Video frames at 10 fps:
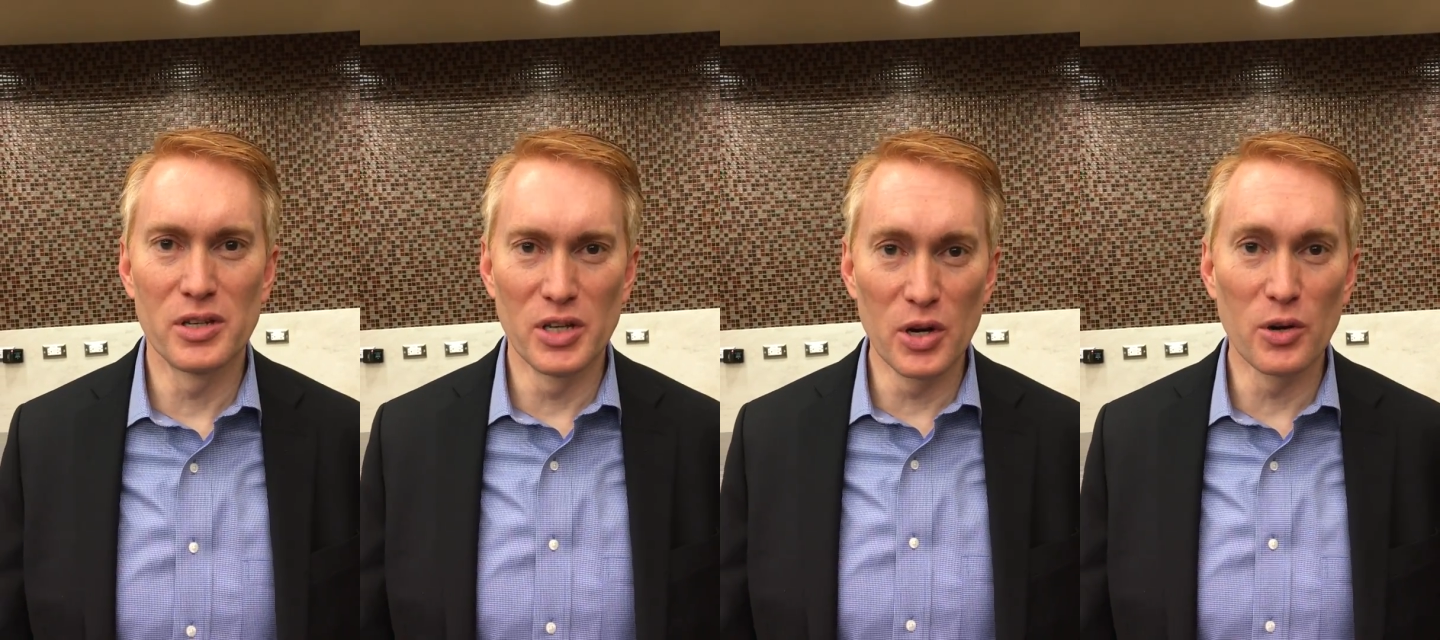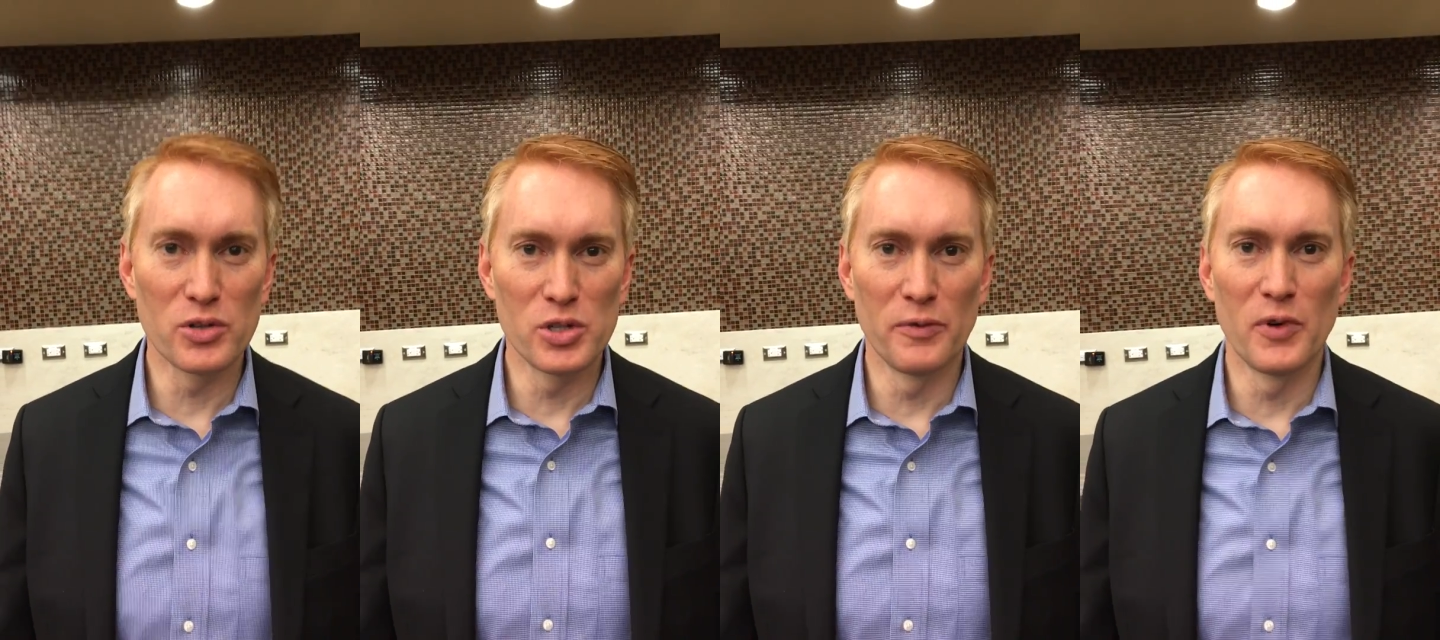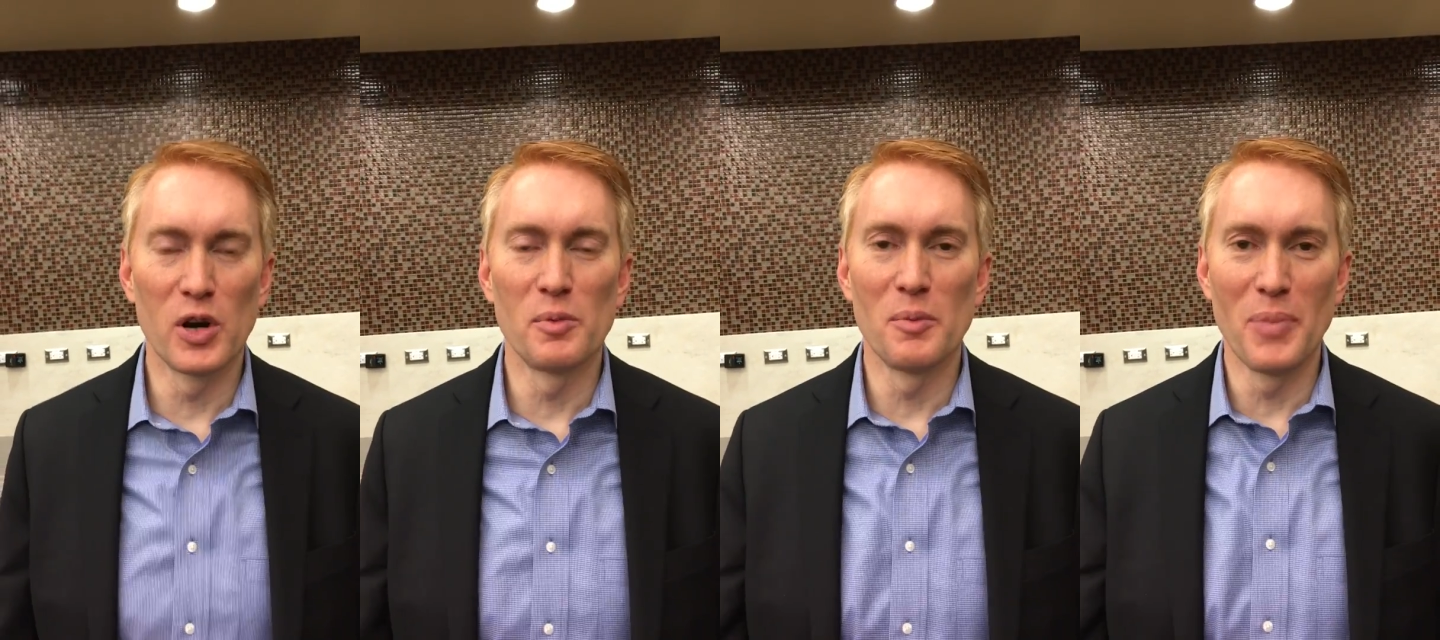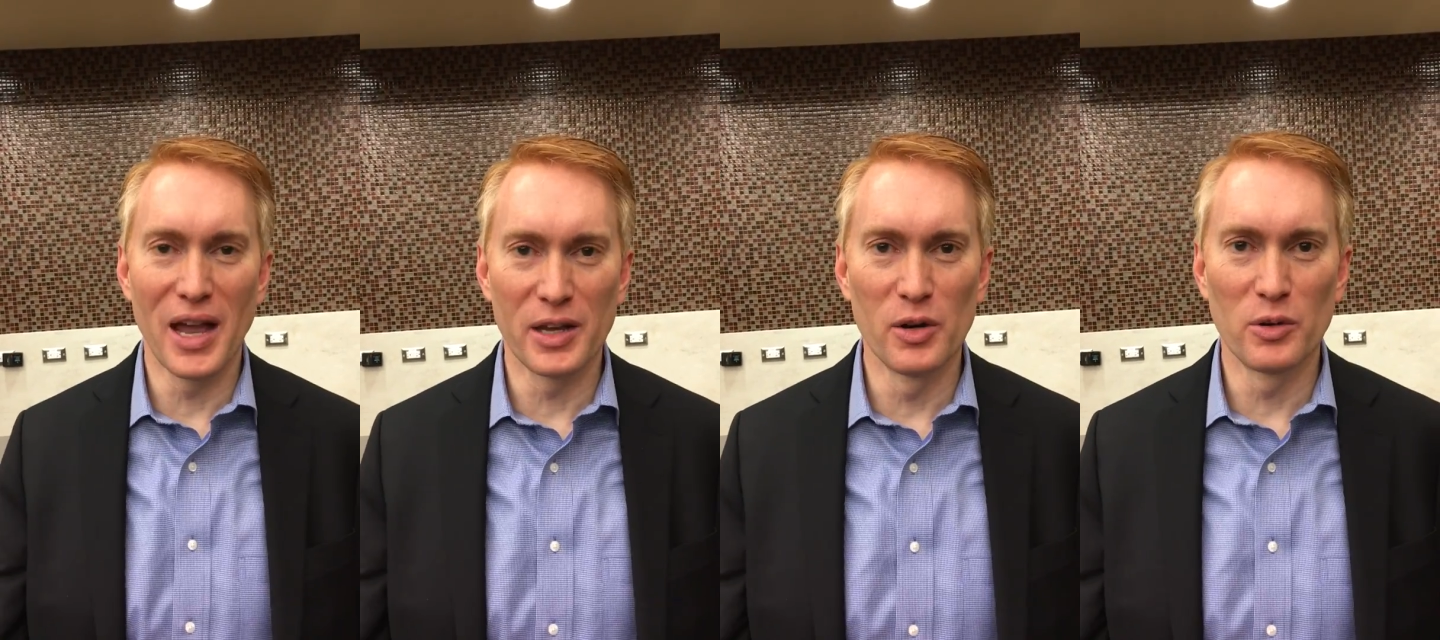year so far to be
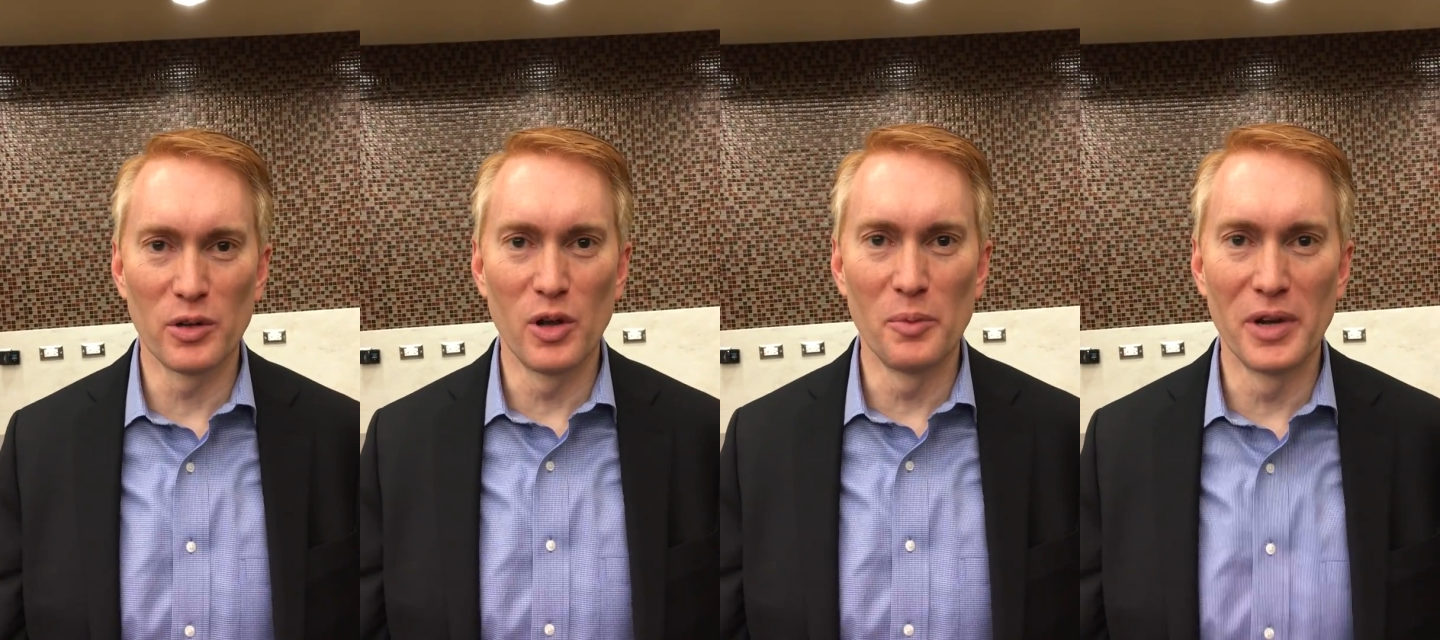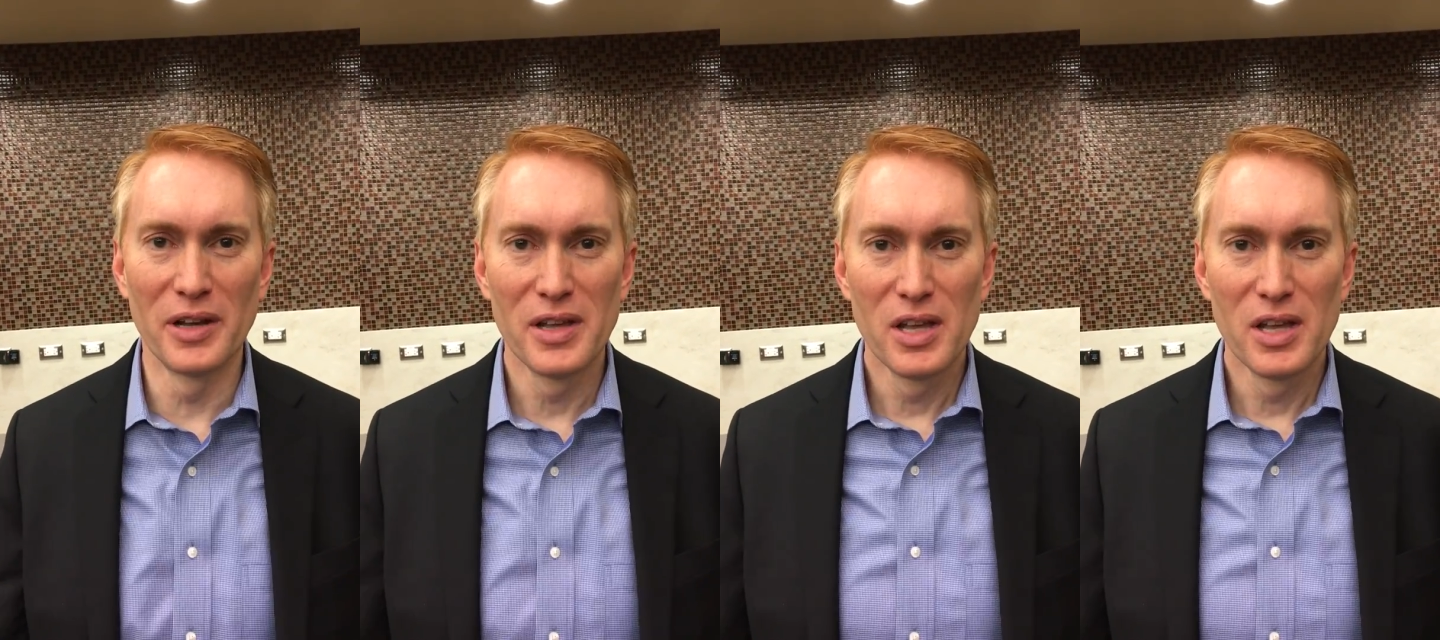back in Oklahoma.